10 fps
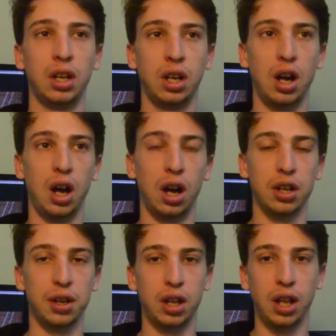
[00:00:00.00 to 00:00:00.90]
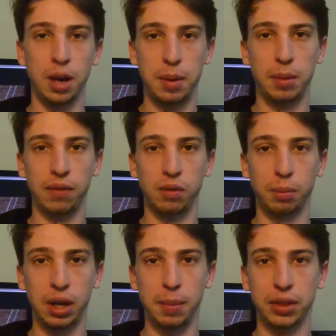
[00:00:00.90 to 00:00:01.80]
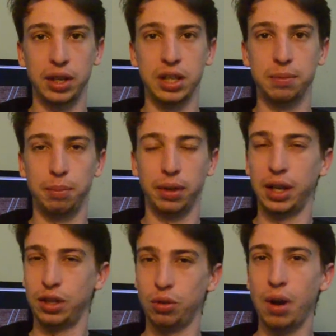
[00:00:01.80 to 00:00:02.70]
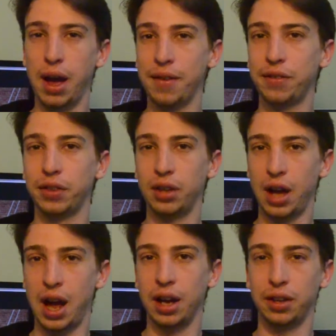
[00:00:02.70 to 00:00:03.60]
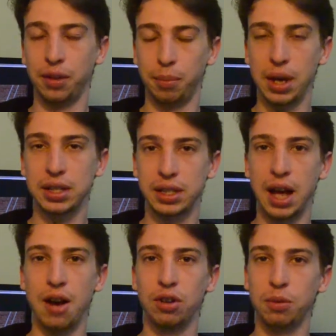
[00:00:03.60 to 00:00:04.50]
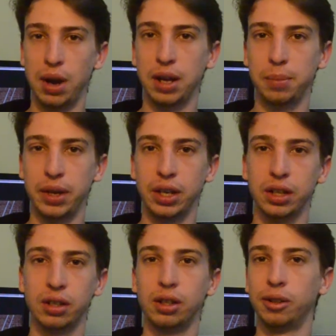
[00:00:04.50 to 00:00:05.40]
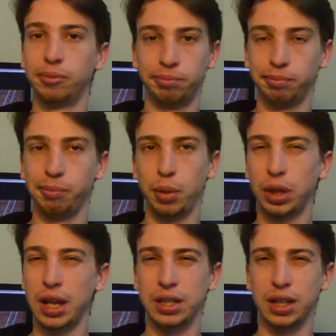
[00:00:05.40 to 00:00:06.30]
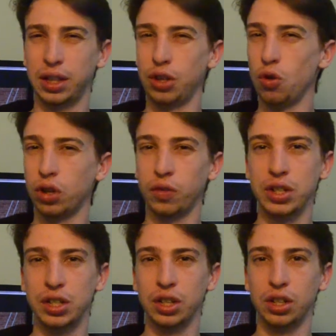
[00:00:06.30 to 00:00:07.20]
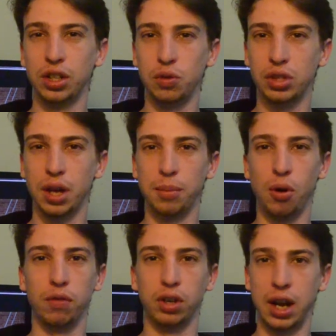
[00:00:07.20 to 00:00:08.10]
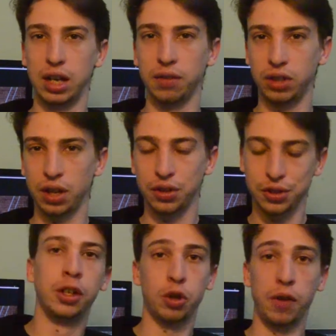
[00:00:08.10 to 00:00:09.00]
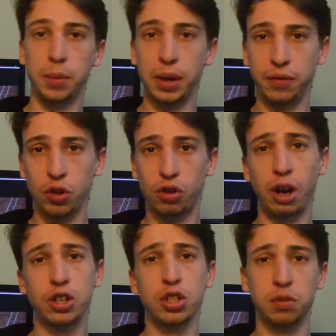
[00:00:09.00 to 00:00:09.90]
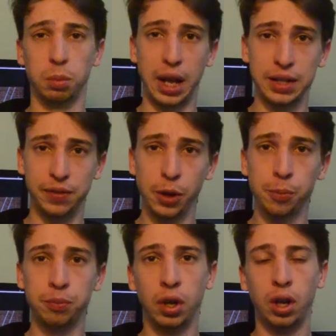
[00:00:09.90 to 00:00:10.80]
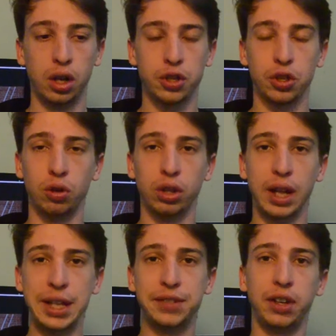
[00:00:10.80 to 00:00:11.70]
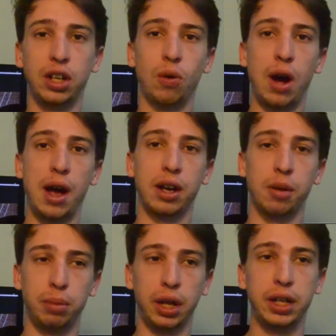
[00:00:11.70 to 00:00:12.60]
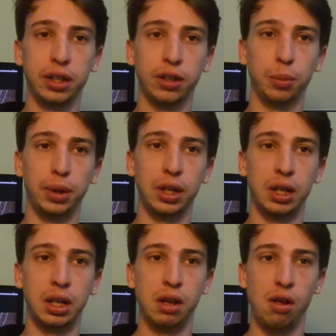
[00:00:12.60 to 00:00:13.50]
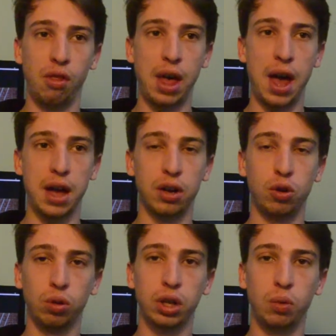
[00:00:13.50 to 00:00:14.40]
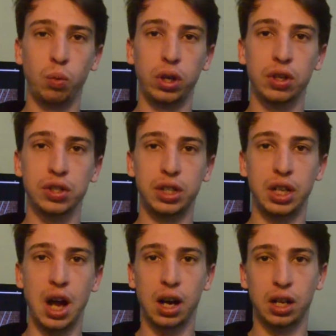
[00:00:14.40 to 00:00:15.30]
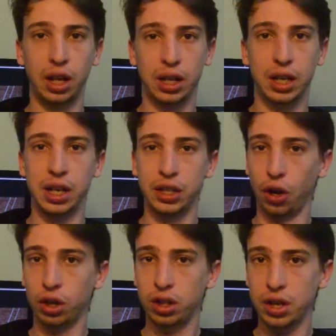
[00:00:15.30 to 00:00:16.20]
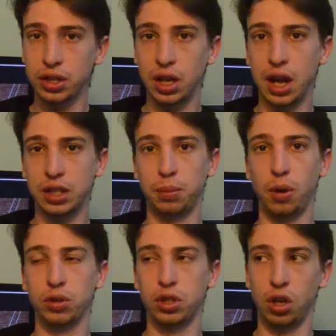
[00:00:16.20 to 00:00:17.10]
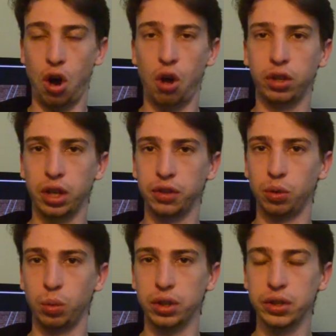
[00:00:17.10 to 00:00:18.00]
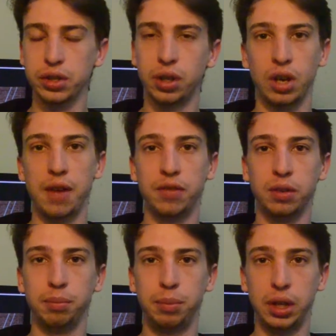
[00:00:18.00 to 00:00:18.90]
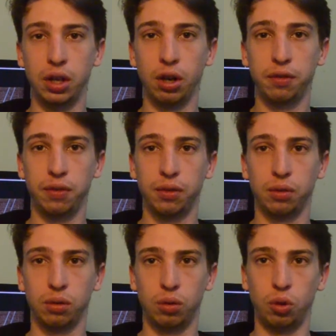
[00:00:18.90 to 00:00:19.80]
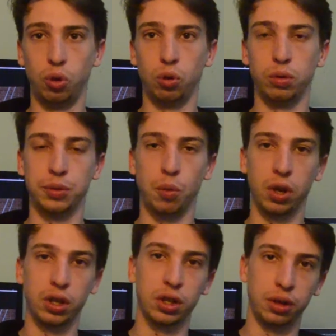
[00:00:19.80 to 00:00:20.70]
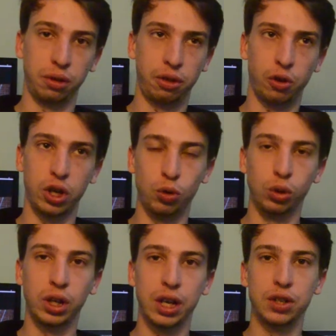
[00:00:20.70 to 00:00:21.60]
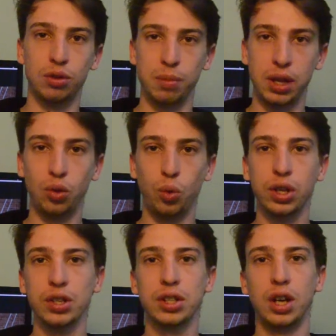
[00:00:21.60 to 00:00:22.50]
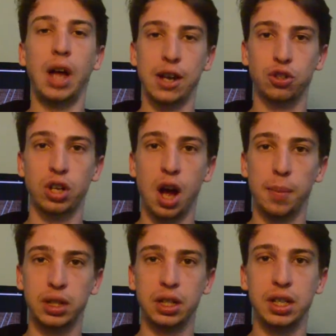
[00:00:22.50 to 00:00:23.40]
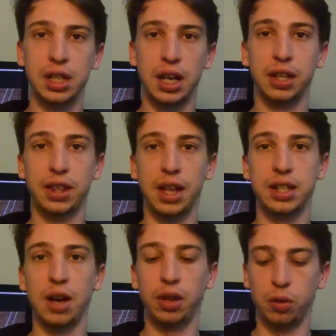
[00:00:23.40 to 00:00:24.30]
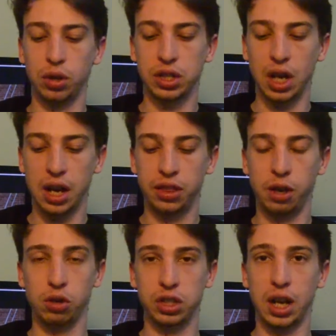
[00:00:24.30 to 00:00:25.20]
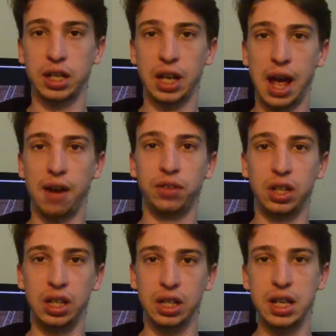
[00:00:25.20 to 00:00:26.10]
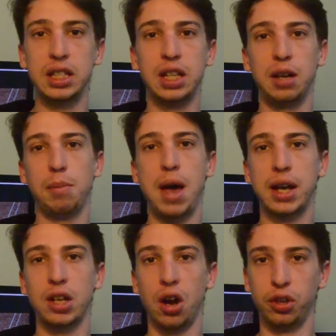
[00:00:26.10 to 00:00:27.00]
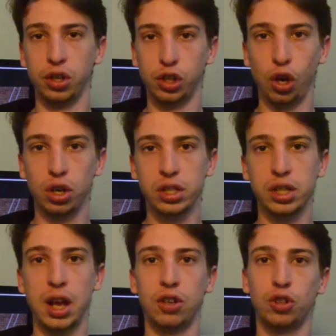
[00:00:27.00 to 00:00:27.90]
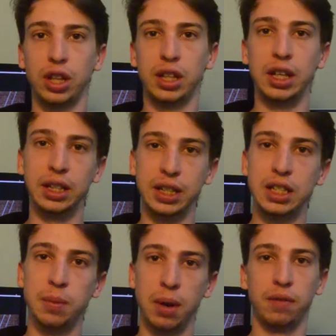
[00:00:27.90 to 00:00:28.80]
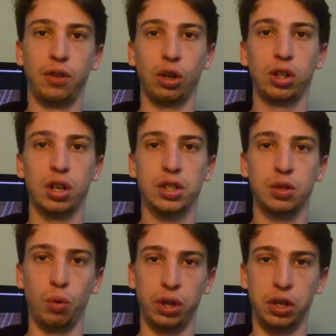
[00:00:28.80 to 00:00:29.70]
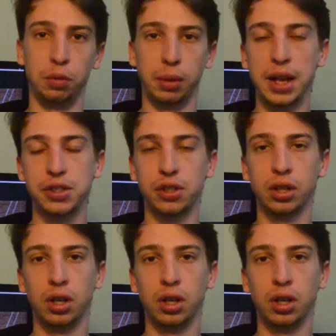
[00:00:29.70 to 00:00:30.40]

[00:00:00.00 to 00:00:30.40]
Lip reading: A lot of people have complained about these, but they do have the best sound in my opinion. But that's like the only reason to use them over any of the others. So I have to make a few corrections from the last video. So in the last video, I complained a little bit that Hooligan wheels did not collect any dart dust as opposed to all the other wheels. Evan B. Nerf, who was one of the 3 hooligans who made the wheels, actually commented to say that that's how they were designed. They were designed to have the least impact on your darts and create the least amount of dart dust within your blaster.